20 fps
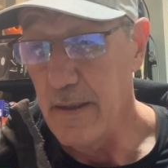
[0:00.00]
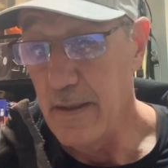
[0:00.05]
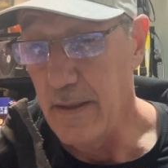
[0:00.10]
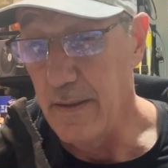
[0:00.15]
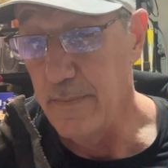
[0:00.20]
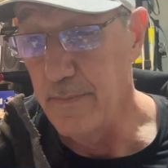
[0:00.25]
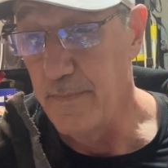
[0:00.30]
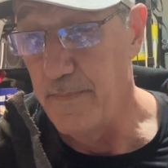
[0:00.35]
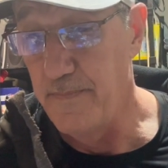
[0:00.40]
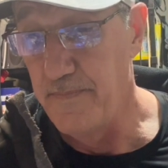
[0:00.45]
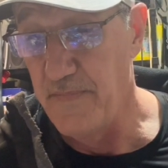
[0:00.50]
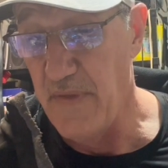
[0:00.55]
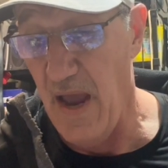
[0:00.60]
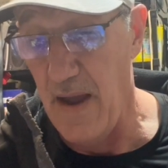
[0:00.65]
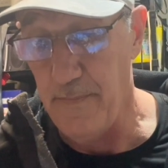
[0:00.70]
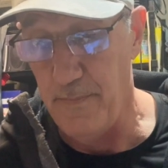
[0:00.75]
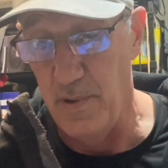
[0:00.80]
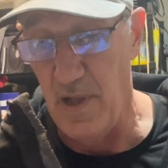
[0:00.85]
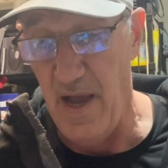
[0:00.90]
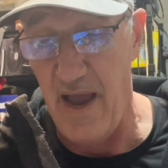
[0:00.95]
And
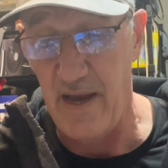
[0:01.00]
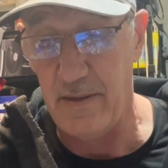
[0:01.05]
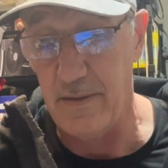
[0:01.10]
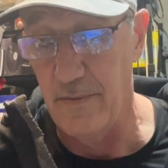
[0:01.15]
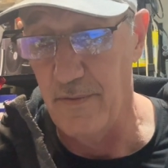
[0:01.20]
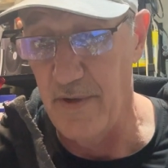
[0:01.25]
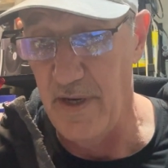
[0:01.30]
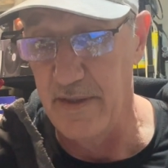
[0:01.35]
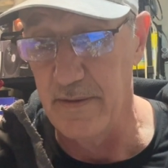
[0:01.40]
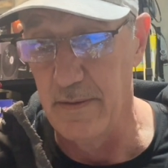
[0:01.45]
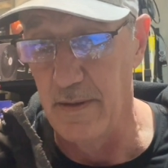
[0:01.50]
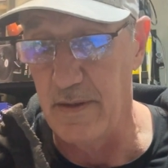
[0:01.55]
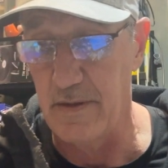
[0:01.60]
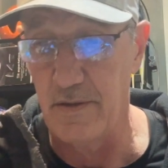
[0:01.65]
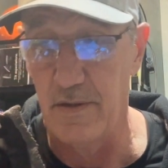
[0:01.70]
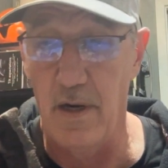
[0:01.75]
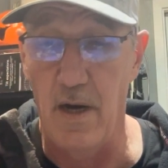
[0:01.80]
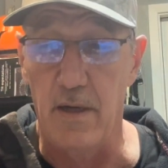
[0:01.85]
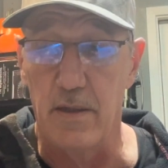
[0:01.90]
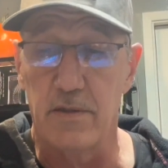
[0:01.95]
that black and red looks
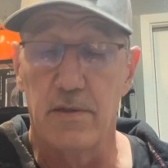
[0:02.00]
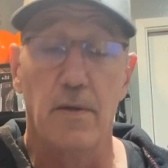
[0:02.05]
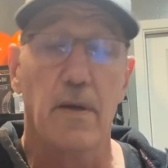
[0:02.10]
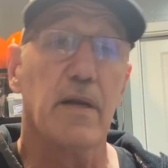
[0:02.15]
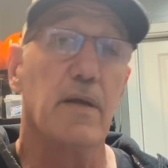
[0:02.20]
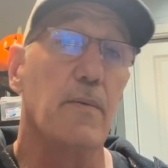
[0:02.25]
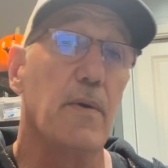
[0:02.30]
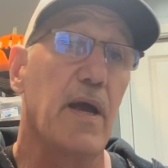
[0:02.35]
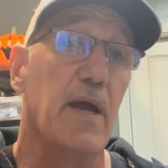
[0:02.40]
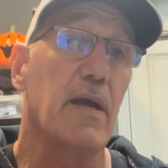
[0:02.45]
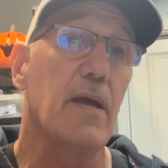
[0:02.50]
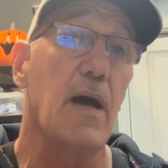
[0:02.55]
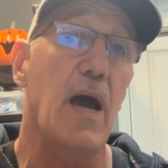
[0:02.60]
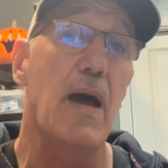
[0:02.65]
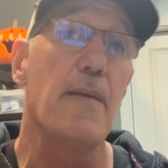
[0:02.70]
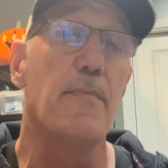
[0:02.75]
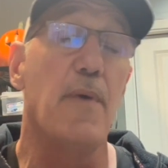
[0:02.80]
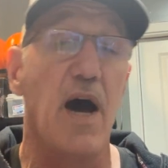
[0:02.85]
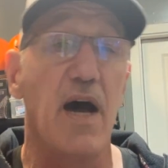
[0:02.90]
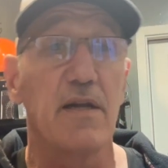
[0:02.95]
dark. So anyway,
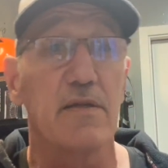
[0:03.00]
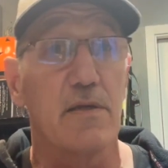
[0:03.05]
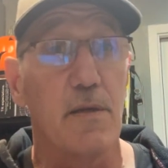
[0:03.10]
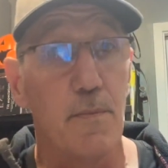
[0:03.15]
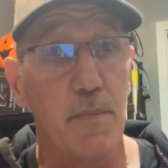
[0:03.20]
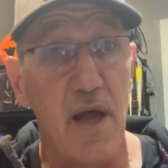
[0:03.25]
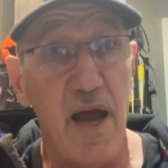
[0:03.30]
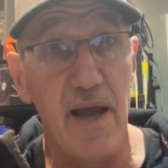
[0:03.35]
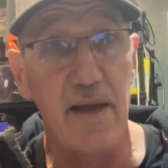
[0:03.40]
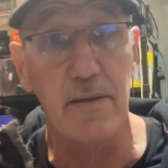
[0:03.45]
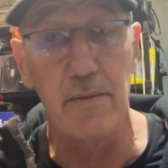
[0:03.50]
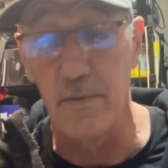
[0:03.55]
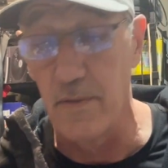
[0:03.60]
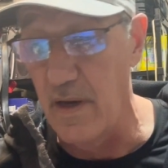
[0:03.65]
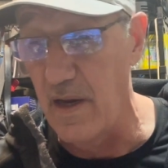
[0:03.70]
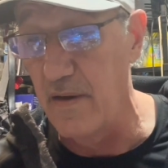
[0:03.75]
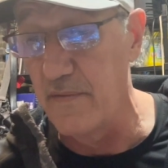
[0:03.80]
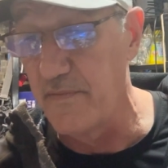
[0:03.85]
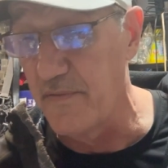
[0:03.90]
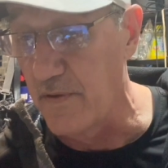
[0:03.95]
I bought some black and
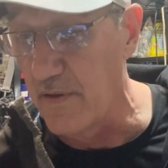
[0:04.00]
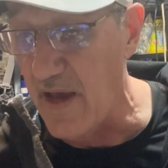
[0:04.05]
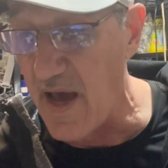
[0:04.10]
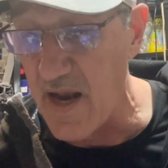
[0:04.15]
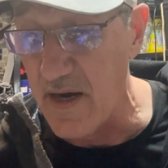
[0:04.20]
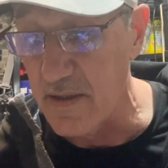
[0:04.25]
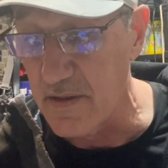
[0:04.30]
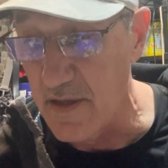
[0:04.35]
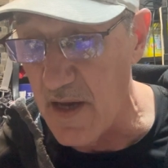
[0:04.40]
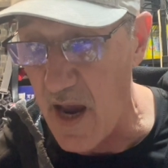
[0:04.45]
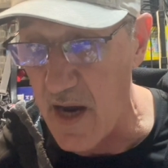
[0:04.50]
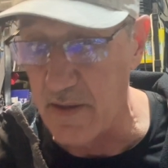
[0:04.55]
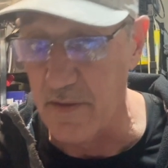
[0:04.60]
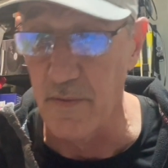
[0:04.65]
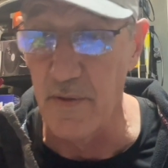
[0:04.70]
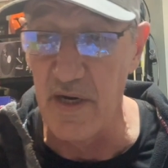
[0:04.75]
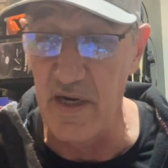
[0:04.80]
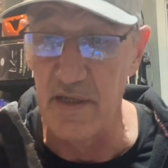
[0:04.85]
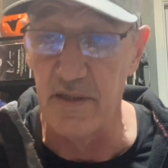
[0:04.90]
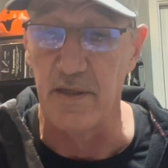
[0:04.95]
red for that exact
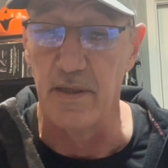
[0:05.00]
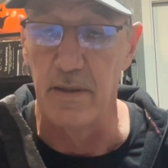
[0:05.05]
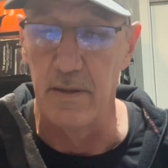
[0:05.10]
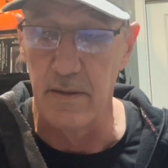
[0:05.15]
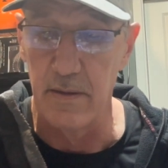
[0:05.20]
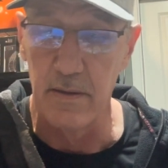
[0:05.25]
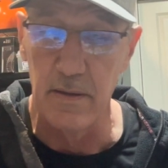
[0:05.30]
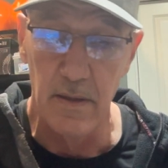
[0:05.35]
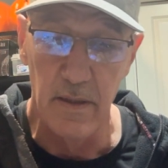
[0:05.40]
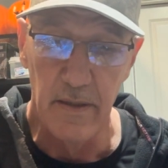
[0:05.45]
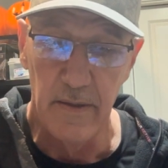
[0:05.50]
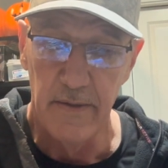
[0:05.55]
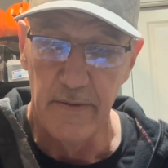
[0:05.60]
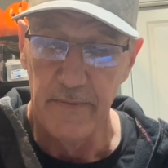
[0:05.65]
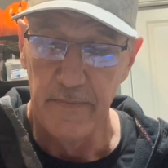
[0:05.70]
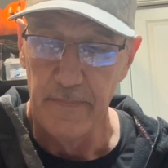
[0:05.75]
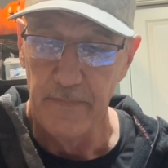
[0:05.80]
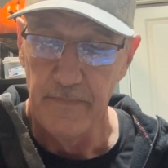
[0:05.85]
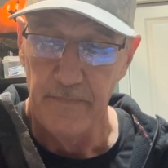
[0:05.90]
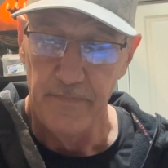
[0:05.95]
reason,
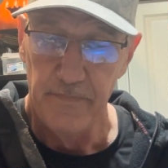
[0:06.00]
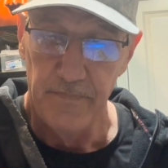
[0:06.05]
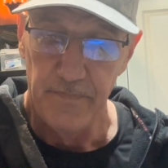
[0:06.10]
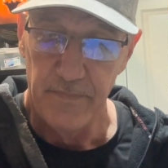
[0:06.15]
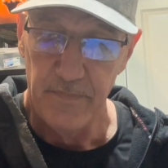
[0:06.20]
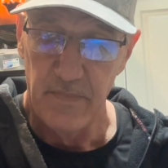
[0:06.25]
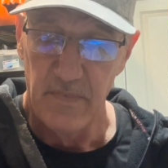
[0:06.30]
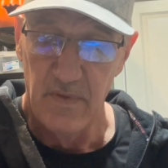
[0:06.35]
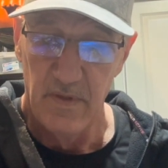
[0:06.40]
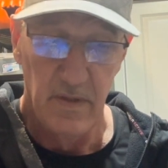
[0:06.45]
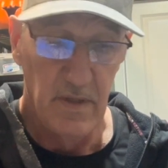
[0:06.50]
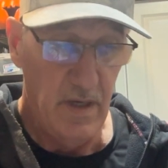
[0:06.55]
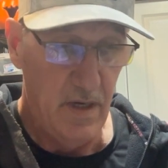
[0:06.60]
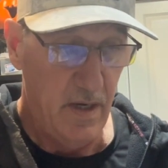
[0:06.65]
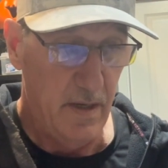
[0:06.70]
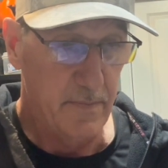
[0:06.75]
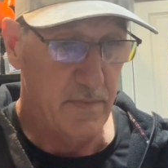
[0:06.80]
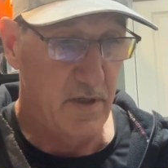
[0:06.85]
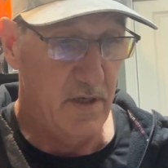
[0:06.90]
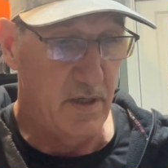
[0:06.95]
that
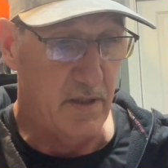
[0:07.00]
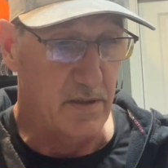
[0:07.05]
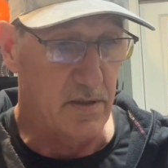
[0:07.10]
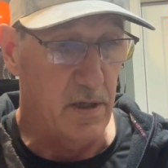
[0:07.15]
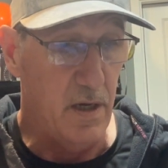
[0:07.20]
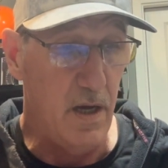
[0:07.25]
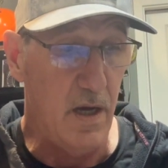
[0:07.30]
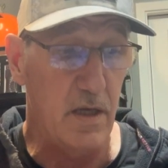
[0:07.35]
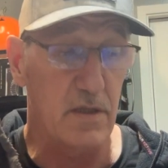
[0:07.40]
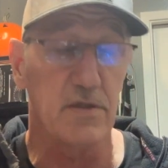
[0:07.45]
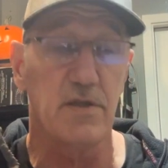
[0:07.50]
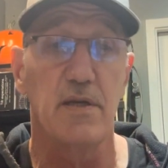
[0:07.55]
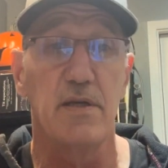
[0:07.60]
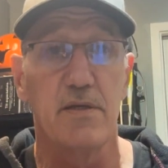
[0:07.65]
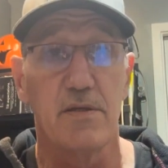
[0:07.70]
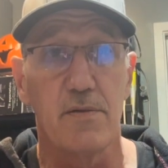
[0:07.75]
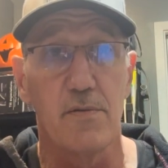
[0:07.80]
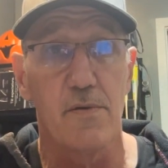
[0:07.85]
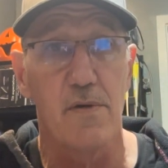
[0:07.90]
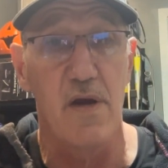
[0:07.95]
I'm gonna toss
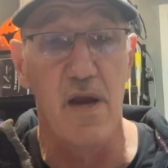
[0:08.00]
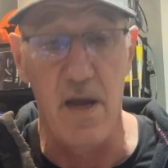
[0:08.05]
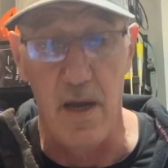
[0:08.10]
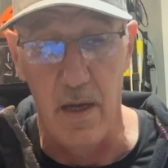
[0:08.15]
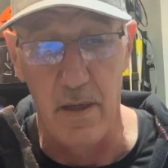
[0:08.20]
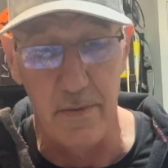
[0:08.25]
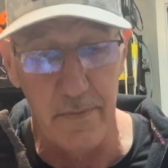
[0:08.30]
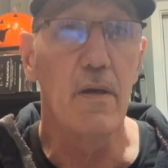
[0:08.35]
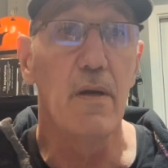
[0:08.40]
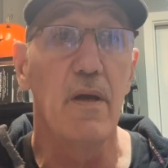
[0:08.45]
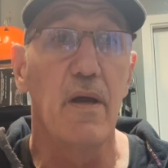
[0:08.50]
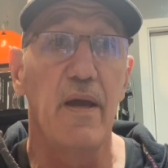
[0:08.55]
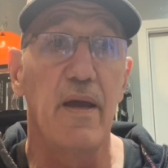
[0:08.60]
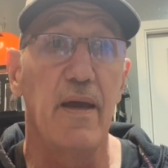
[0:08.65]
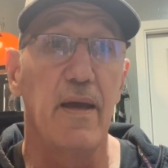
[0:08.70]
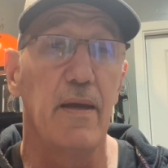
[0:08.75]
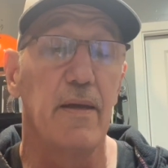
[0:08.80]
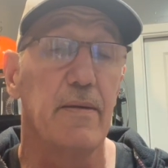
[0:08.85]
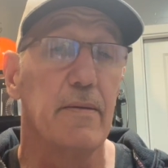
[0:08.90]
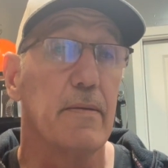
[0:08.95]
these around
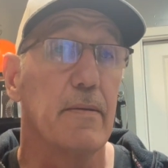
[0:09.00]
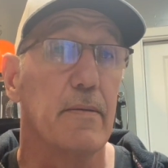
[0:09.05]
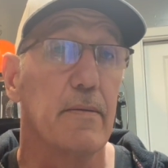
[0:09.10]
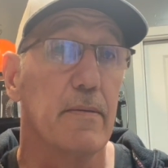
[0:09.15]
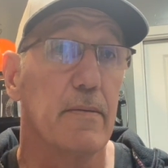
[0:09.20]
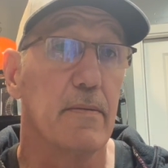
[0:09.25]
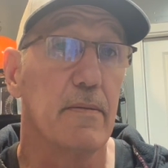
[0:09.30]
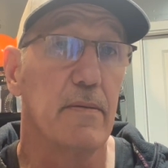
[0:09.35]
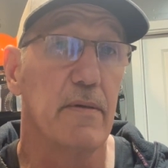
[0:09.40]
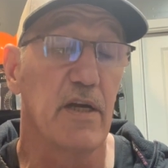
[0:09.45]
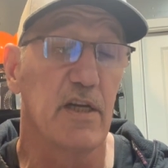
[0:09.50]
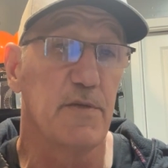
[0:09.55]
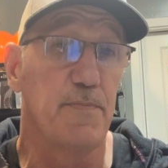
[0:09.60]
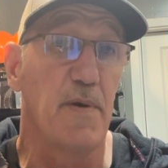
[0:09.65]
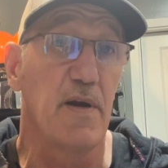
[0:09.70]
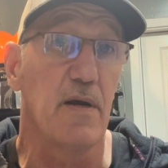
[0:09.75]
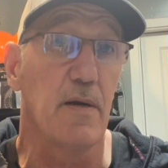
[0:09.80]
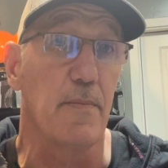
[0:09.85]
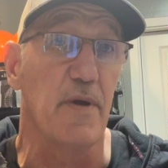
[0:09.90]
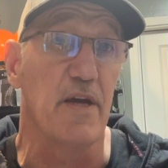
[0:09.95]
and
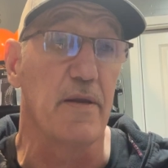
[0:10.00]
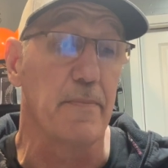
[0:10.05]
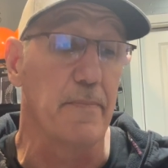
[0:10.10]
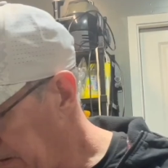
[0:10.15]
experiment.